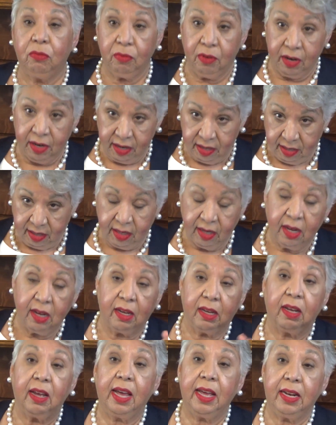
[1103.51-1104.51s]
where
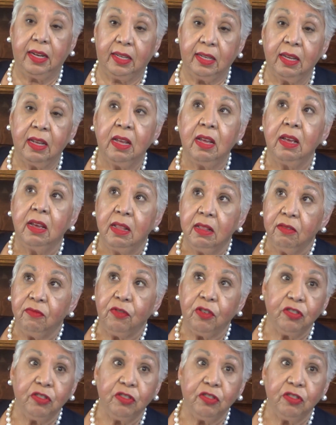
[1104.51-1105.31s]
I had the